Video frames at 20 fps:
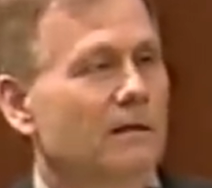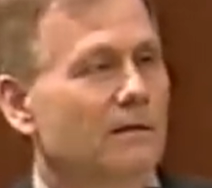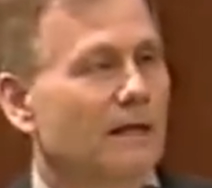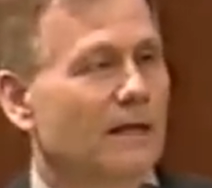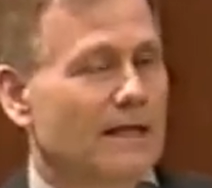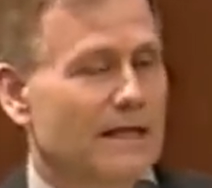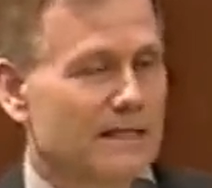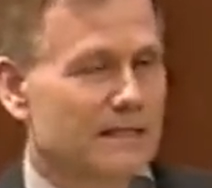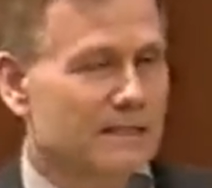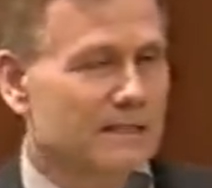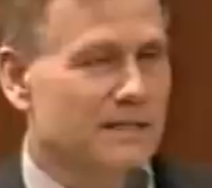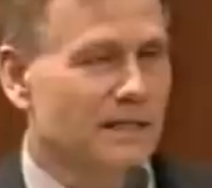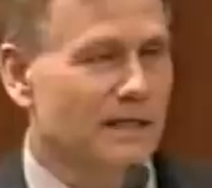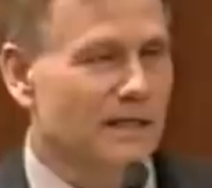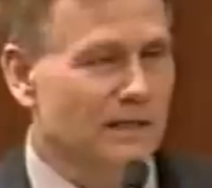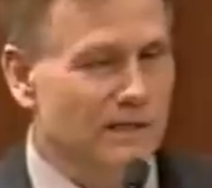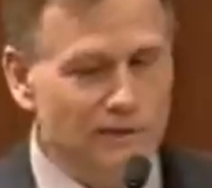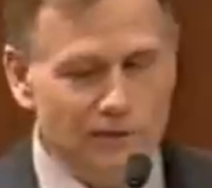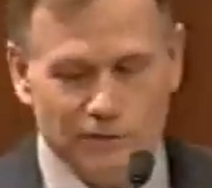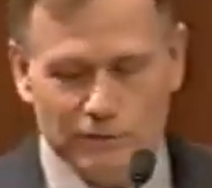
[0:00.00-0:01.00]
the last
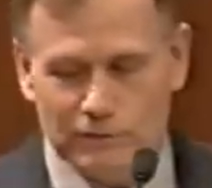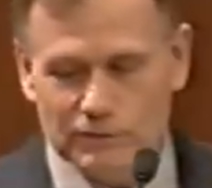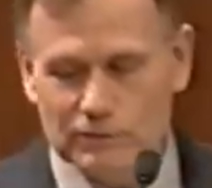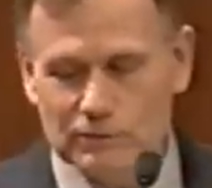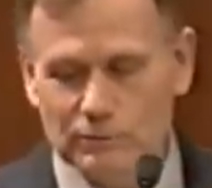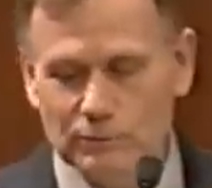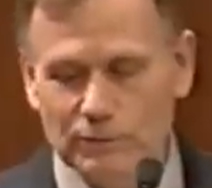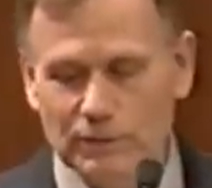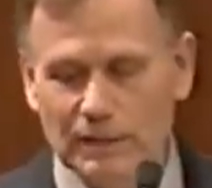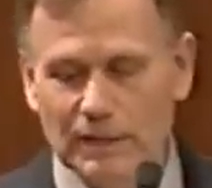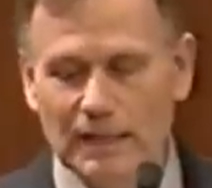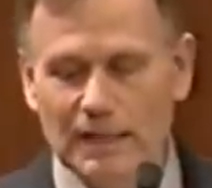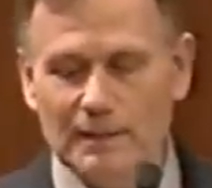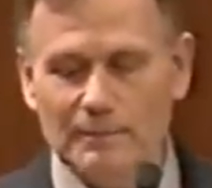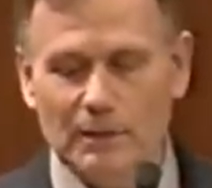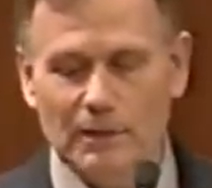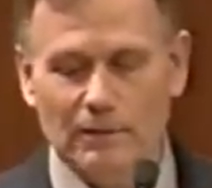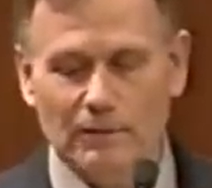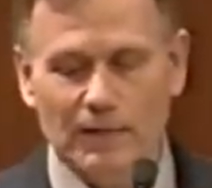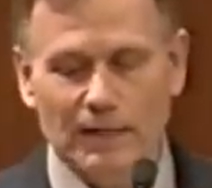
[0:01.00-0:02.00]
ten years doing
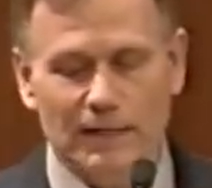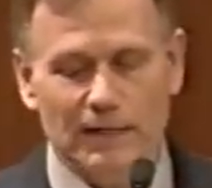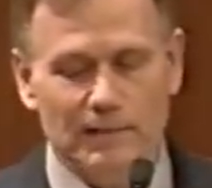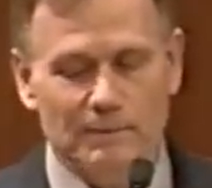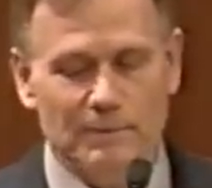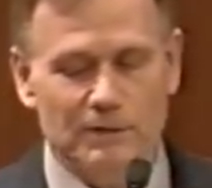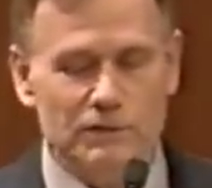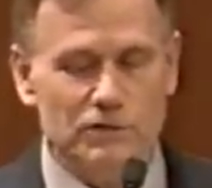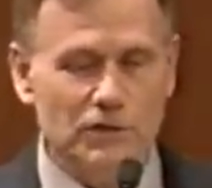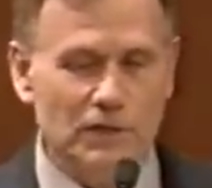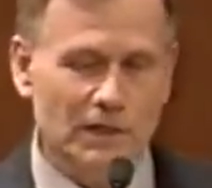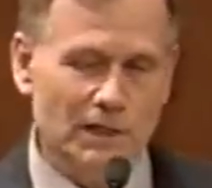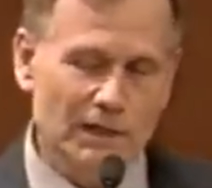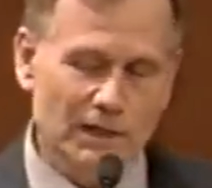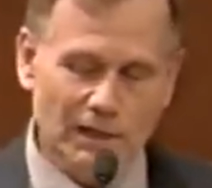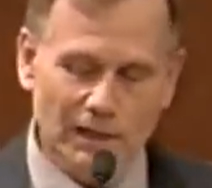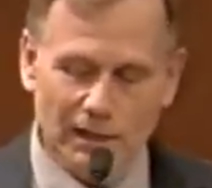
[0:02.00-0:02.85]
M R I imaging